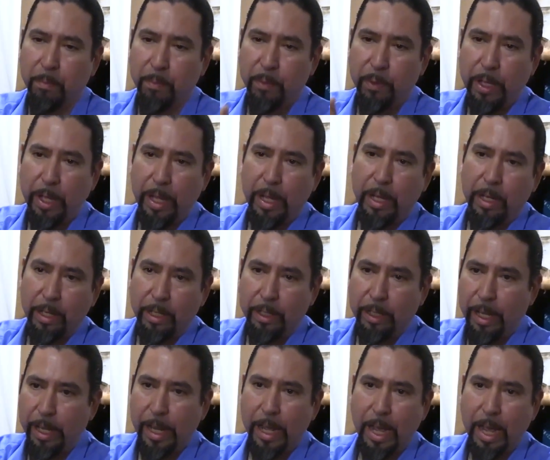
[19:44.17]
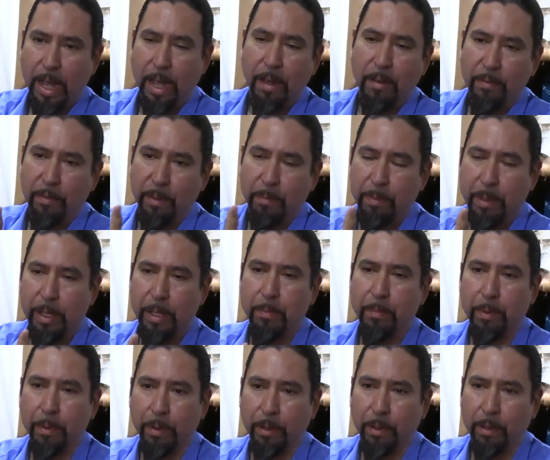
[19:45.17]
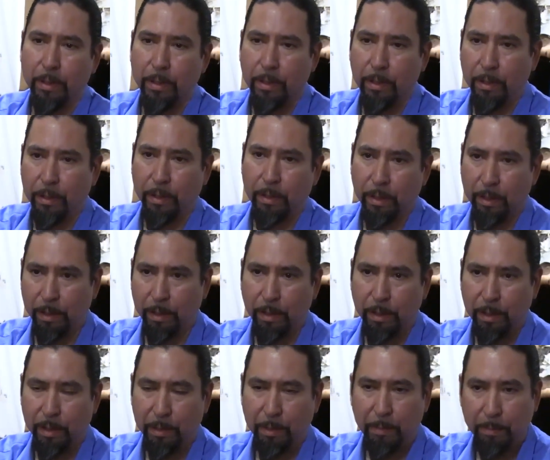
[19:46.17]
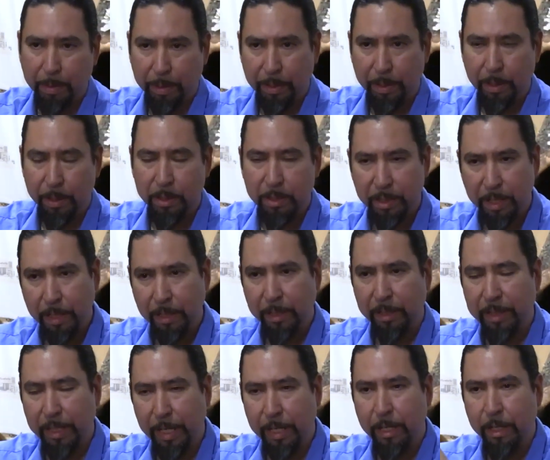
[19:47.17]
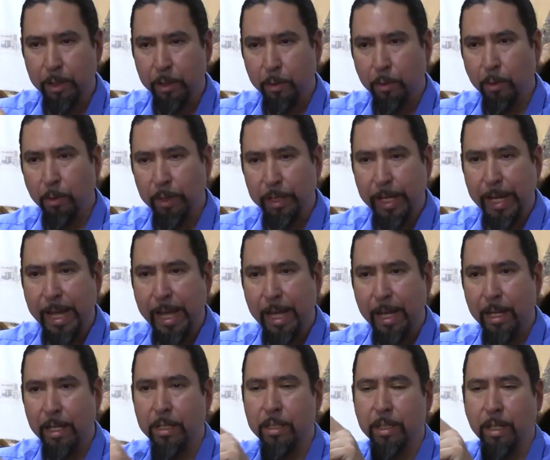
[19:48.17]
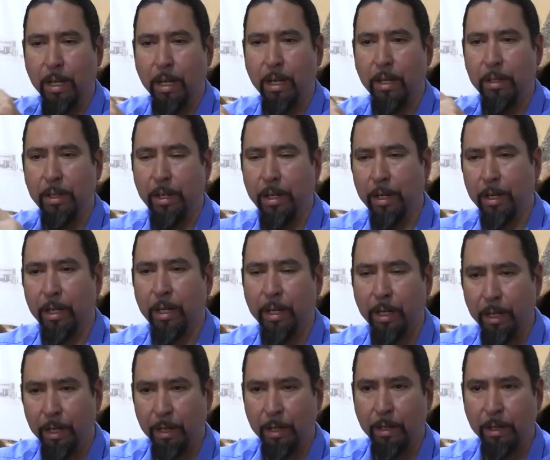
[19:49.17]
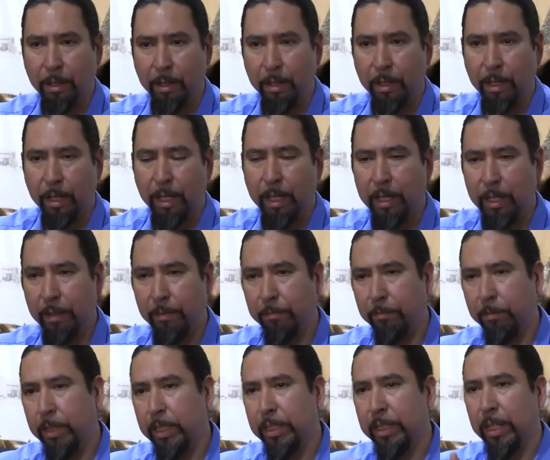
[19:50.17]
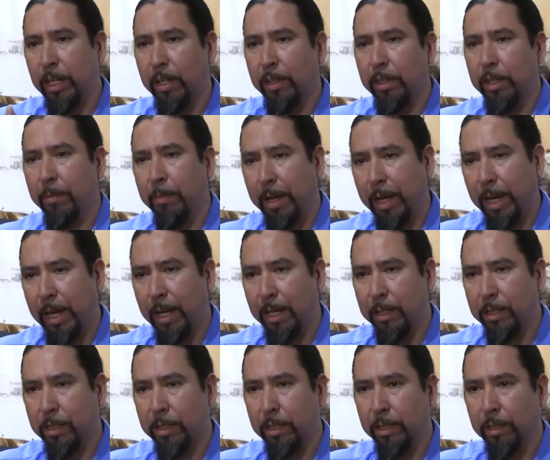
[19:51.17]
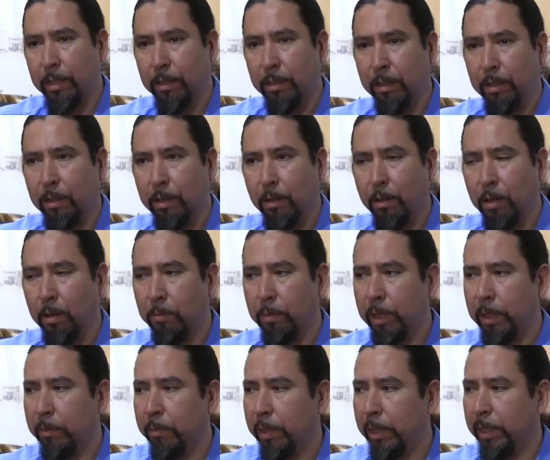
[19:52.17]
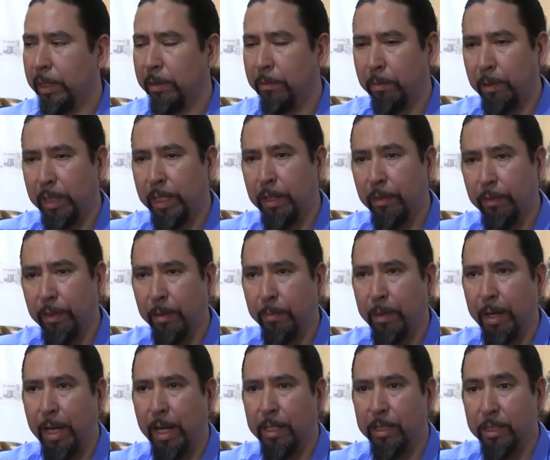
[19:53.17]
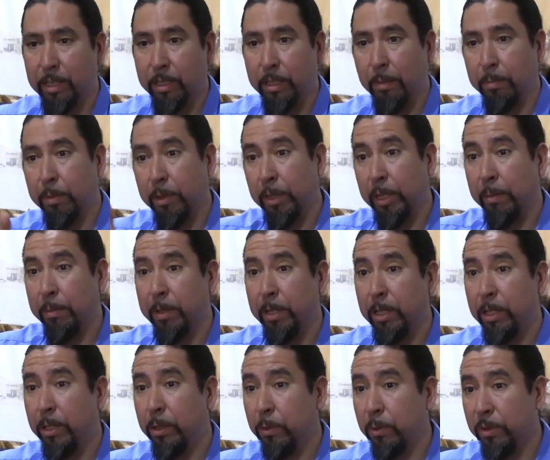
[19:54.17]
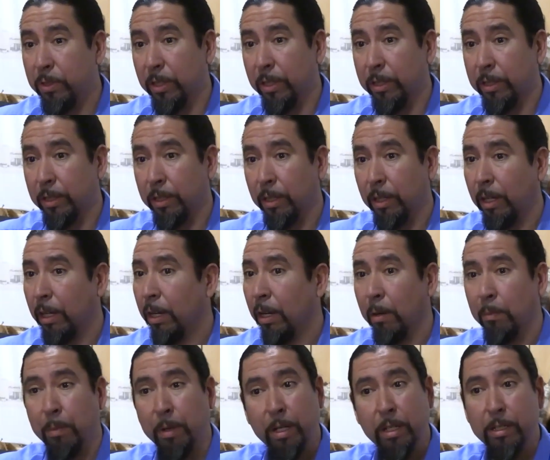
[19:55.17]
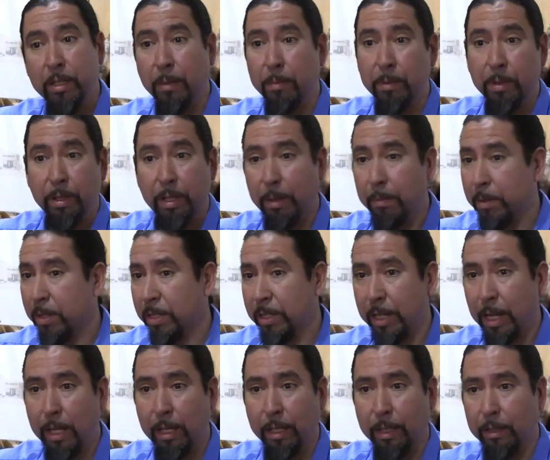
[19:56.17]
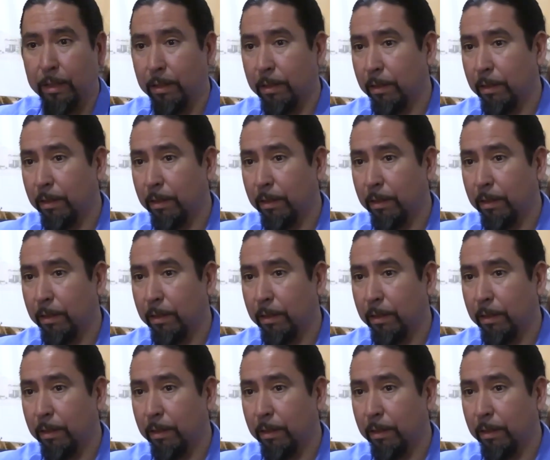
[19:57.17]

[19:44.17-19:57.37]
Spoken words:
They have the people, but they control the ads on their, and if we sell them ads, or we give them ads, it's up to them to use it. But it's up to them to sell it.